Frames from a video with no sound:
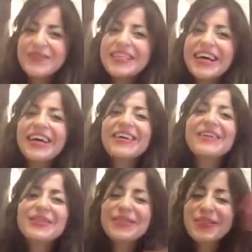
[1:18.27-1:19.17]

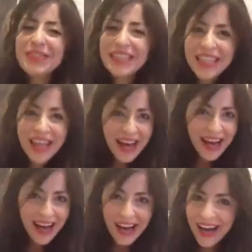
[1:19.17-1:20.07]
down,
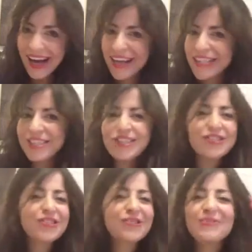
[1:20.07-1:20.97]
relax,
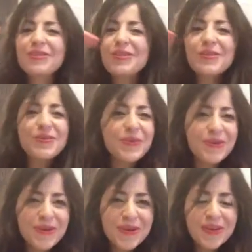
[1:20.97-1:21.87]
just be
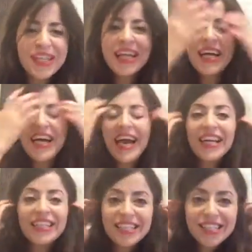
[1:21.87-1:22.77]
cool,
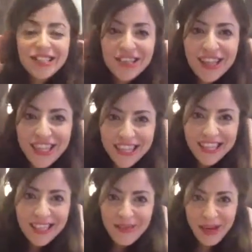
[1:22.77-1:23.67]
and start
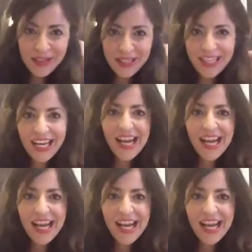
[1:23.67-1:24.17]
thinking about it.